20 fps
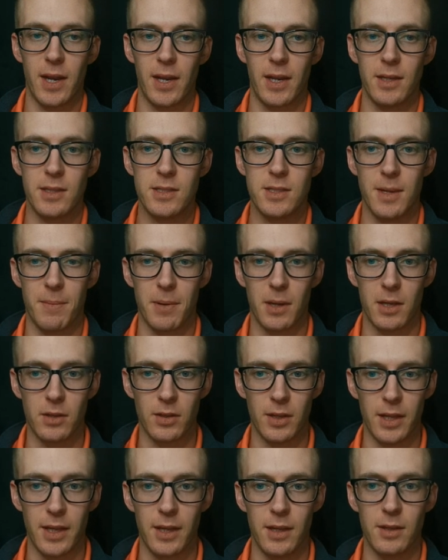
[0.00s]
rate
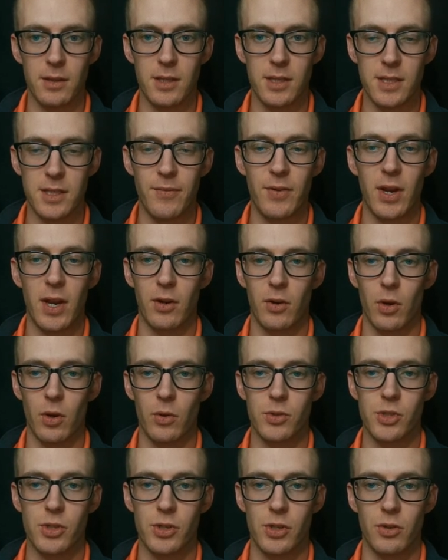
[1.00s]
typically, the dividend
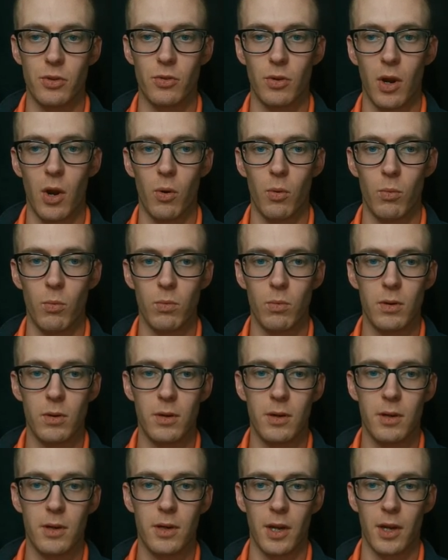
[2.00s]
growth should grow
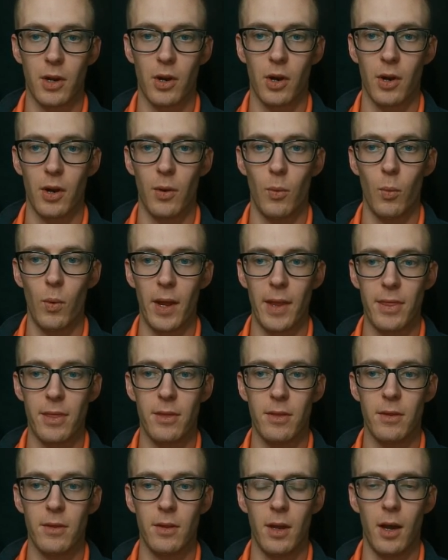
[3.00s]
concurrent
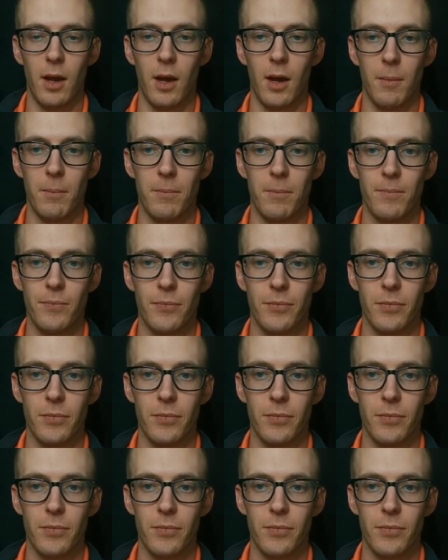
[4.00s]
with um,